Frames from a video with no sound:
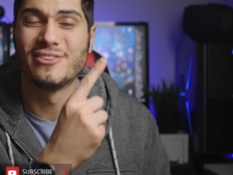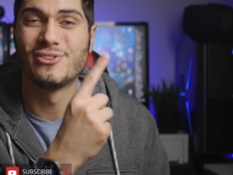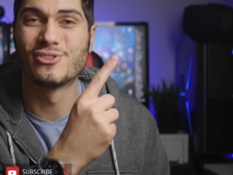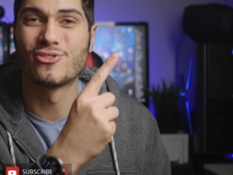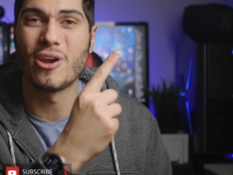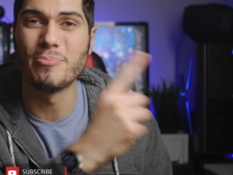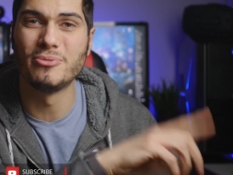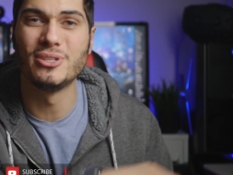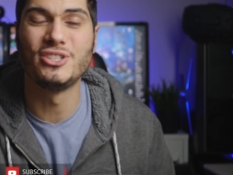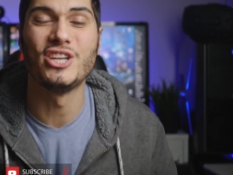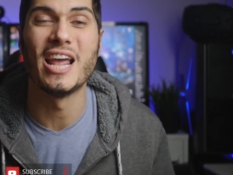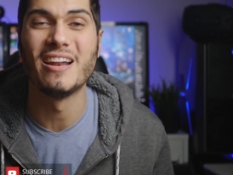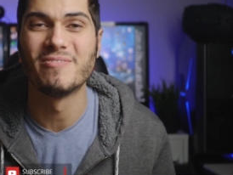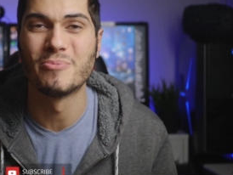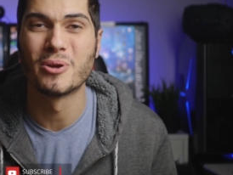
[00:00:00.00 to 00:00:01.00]
Subscribe to the
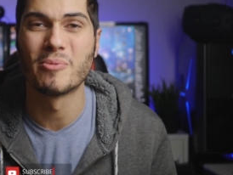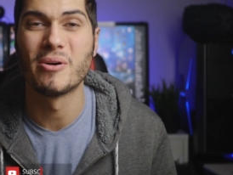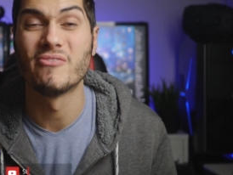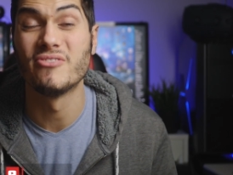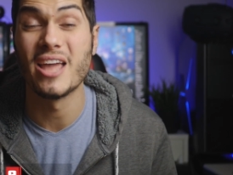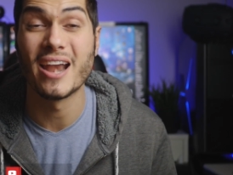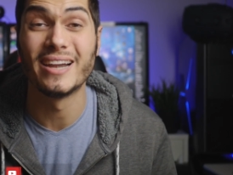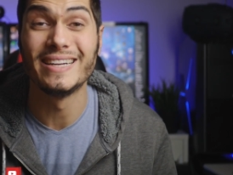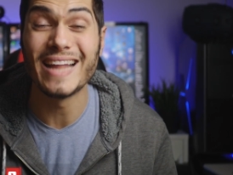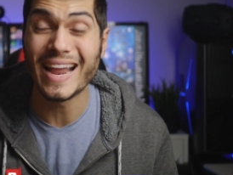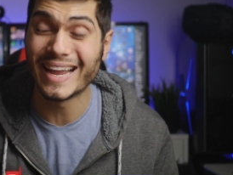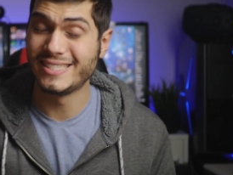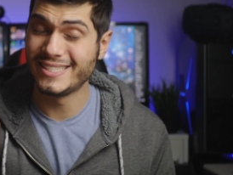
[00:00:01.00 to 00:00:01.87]
channel for more about VR and tech.